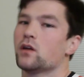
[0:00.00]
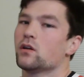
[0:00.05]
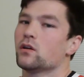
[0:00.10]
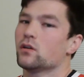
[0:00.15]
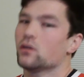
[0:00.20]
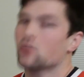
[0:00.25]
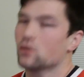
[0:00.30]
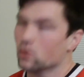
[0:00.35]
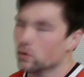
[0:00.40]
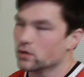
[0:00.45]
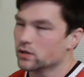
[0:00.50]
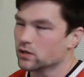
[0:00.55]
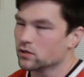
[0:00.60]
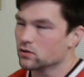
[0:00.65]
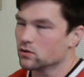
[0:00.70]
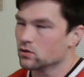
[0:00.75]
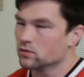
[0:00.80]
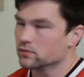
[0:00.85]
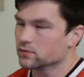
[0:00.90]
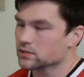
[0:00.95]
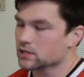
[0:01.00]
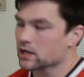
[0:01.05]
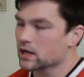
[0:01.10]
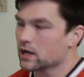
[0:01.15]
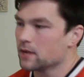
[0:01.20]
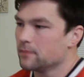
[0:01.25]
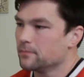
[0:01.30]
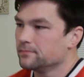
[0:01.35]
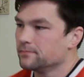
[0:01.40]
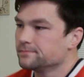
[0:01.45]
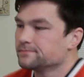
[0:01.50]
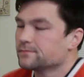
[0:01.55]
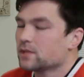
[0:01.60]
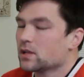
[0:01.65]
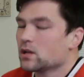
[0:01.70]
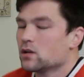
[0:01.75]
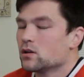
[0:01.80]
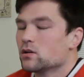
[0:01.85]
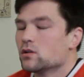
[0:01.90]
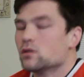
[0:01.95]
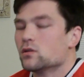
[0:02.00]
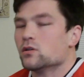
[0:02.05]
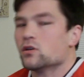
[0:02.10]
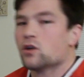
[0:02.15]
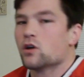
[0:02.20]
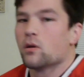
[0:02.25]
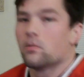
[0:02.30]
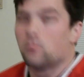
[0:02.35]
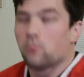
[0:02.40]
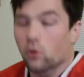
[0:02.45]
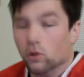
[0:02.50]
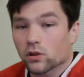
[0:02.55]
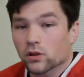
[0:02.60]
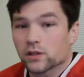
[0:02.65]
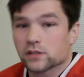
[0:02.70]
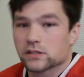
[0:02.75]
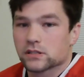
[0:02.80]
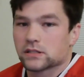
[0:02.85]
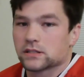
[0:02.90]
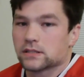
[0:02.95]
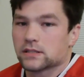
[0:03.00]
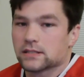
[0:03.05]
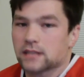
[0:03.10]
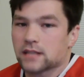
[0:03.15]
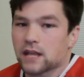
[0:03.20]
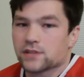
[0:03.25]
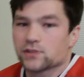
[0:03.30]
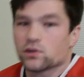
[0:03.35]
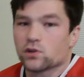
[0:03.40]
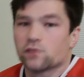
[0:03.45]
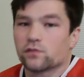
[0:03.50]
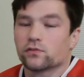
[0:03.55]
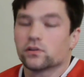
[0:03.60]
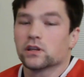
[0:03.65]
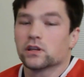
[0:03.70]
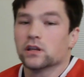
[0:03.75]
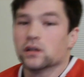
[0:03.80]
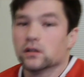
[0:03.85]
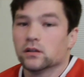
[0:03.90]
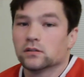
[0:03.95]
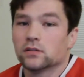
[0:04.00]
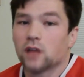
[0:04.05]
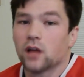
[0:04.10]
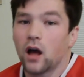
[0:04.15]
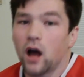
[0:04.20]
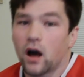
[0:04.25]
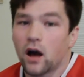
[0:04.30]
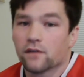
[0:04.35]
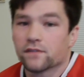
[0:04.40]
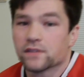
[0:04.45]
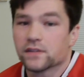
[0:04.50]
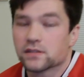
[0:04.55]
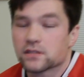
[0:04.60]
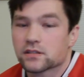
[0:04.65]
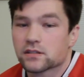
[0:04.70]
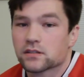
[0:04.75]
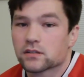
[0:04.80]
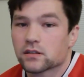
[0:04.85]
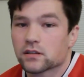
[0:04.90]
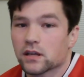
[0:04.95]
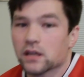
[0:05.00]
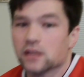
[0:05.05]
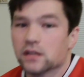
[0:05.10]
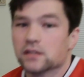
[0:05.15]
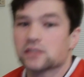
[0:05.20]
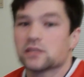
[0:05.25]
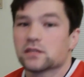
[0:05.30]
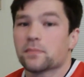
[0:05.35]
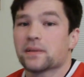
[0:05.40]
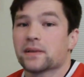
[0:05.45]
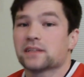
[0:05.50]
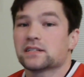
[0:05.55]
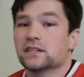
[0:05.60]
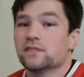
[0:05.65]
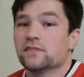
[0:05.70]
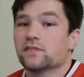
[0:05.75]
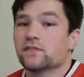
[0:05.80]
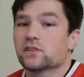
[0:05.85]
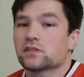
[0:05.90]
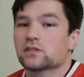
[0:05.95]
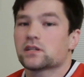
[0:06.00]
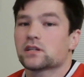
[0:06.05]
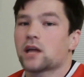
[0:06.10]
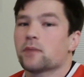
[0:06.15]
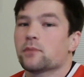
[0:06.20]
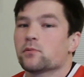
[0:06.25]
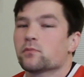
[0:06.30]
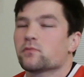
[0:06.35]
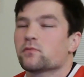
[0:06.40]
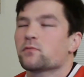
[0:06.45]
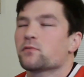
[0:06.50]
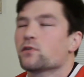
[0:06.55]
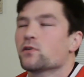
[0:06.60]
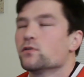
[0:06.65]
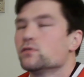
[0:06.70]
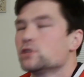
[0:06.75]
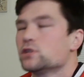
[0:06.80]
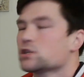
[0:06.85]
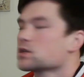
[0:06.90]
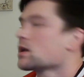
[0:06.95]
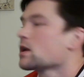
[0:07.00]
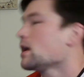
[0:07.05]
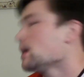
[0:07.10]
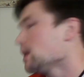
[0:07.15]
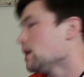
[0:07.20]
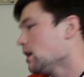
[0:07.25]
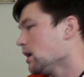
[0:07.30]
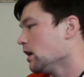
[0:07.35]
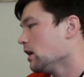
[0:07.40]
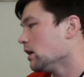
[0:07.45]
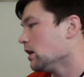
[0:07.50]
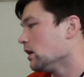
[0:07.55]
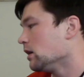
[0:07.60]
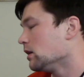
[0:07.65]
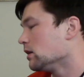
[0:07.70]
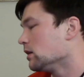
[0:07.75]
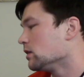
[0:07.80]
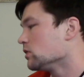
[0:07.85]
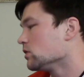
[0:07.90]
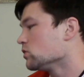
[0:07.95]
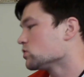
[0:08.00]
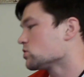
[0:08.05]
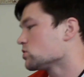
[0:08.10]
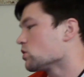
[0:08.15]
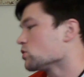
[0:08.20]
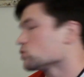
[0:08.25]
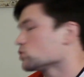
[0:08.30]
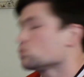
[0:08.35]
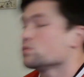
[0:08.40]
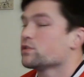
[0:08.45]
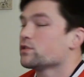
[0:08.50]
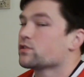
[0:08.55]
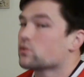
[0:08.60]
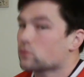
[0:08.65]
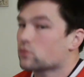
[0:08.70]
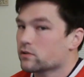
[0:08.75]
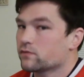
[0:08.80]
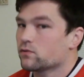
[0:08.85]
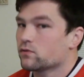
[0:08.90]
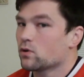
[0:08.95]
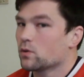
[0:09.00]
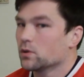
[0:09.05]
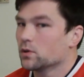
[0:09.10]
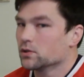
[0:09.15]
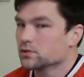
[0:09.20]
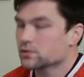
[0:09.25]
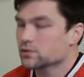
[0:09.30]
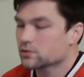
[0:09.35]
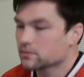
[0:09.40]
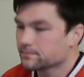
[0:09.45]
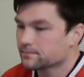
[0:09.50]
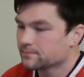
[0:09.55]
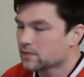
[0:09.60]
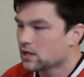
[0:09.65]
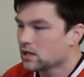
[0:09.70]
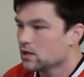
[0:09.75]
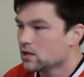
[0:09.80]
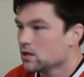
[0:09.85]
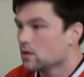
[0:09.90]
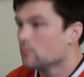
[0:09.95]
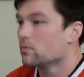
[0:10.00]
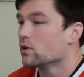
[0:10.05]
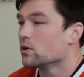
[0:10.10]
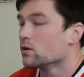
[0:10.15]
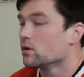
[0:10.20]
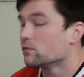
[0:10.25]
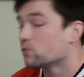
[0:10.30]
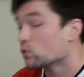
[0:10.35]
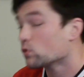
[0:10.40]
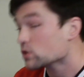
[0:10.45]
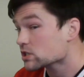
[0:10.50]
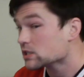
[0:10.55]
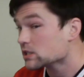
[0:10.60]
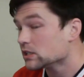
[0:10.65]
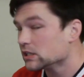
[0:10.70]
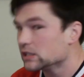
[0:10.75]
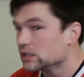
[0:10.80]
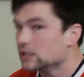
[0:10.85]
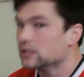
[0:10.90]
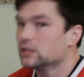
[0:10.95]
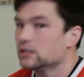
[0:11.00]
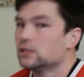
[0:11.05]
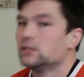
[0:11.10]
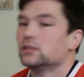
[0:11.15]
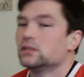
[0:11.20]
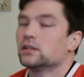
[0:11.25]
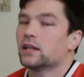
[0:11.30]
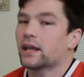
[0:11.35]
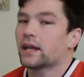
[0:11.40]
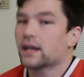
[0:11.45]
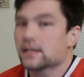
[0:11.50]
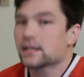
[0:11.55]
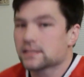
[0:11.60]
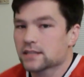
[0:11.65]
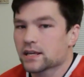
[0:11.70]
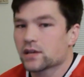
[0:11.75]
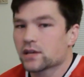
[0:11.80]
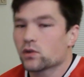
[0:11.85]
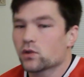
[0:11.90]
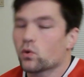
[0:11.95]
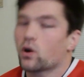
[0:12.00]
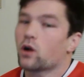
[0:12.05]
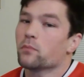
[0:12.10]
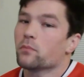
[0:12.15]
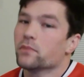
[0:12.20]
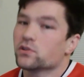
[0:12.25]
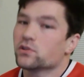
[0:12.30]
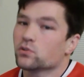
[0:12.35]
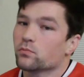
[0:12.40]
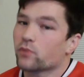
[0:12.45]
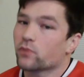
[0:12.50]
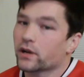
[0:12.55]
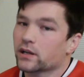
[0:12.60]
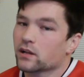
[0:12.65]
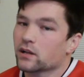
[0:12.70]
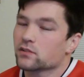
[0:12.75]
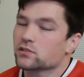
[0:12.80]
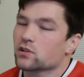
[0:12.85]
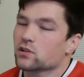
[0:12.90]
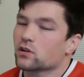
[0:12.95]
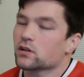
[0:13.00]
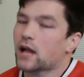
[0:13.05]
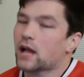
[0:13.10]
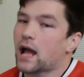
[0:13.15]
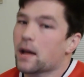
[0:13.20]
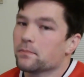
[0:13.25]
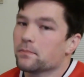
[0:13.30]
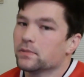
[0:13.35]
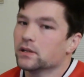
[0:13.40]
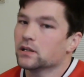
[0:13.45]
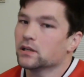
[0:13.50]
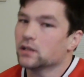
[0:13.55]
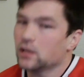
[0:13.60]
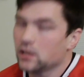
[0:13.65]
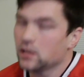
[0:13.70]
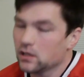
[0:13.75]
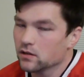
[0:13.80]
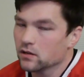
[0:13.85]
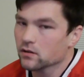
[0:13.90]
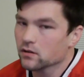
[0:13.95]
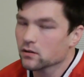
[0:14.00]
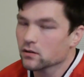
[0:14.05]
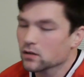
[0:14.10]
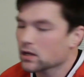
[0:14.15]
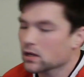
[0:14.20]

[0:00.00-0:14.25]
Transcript: going into overtime. Portland decides to go for the offense is the best defense type of approach, and starts with 3 forwards. But unfortunately, like I said, our mental breakdowns start happening here.